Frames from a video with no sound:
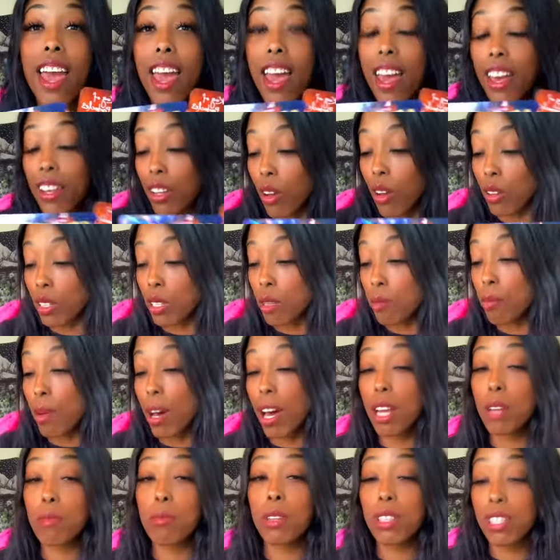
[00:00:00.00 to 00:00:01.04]
And on the
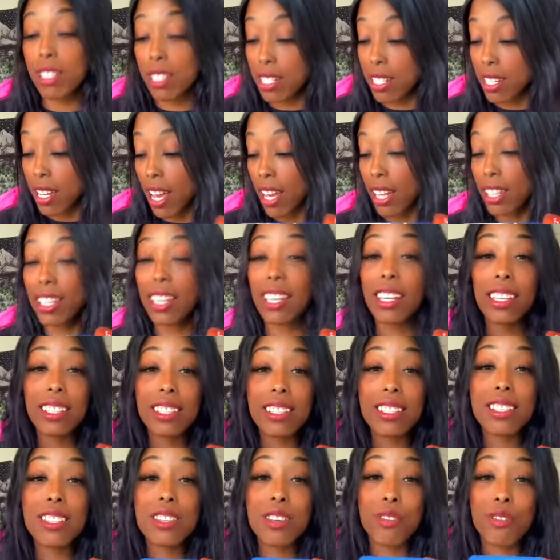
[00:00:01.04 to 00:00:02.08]
bottom of the deck
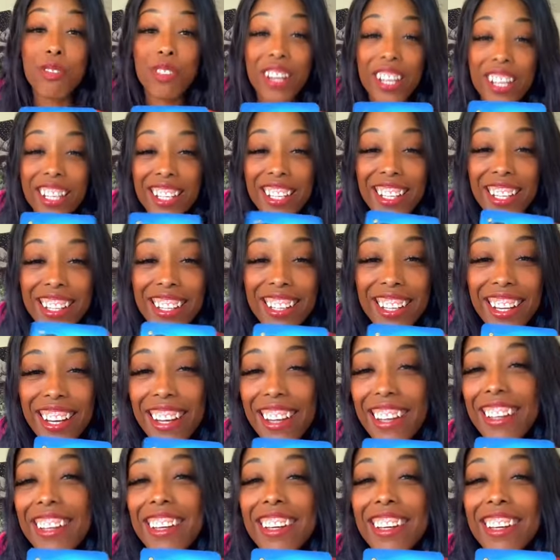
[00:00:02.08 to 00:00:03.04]
is the freaking